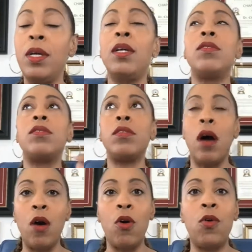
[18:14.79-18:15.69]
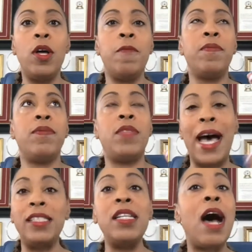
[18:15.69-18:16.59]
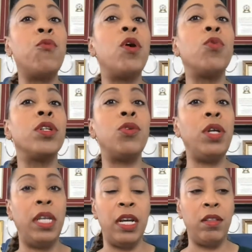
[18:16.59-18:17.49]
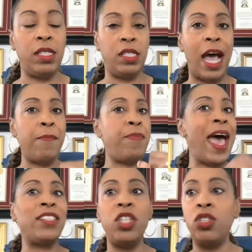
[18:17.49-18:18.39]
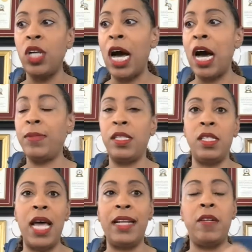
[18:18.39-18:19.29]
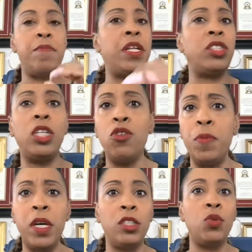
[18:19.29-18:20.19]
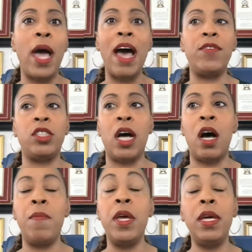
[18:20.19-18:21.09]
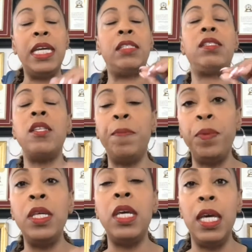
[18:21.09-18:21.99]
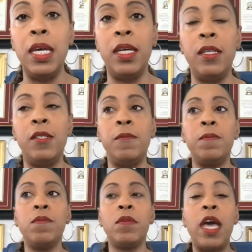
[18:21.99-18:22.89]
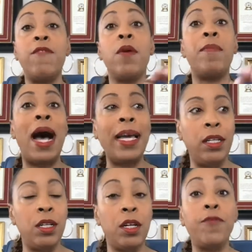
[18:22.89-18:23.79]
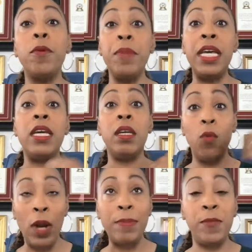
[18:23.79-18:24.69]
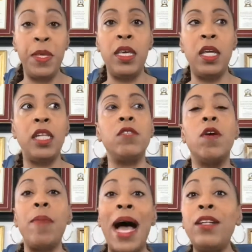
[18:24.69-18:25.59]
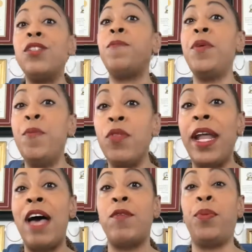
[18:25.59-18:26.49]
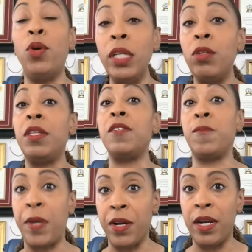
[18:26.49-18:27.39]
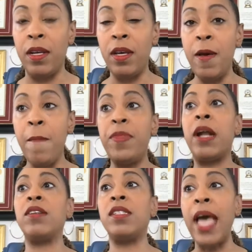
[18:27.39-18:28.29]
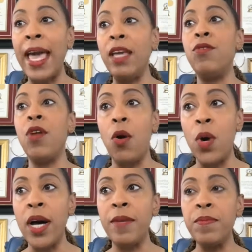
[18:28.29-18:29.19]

So that's not what we're doing here. This is not bashing jobs. This is not diminishing you because you have a job. It simply is a reminder for me when I'm speaking. It's a reminder to the people that have a pulling on their spirit that are saying, you know what?